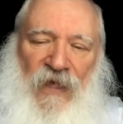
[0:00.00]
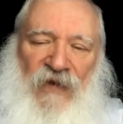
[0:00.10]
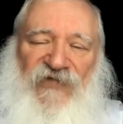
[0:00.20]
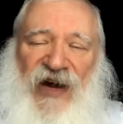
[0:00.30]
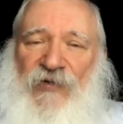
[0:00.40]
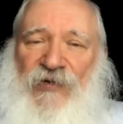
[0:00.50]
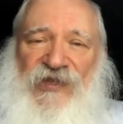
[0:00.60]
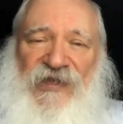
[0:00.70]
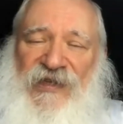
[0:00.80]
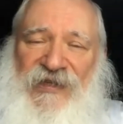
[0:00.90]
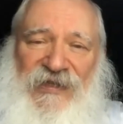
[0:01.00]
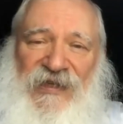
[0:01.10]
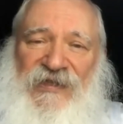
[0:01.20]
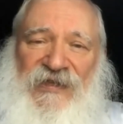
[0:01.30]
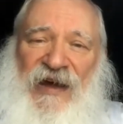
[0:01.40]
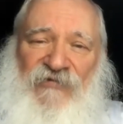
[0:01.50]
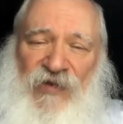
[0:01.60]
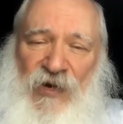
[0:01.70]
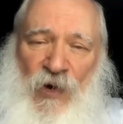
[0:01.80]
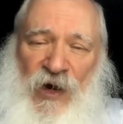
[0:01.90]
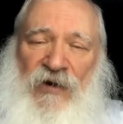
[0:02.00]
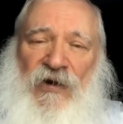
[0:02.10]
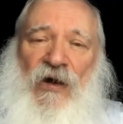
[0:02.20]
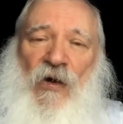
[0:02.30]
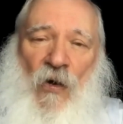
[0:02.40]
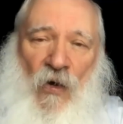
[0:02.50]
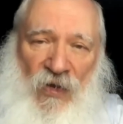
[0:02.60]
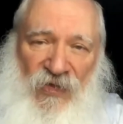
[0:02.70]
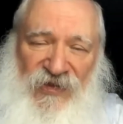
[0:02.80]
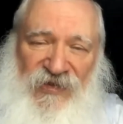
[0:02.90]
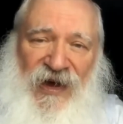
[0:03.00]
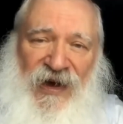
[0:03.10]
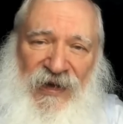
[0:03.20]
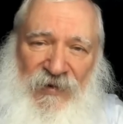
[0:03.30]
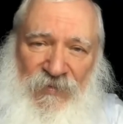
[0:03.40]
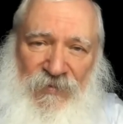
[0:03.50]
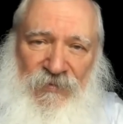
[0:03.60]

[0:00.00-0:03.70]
Viruses exist everywhere all the time.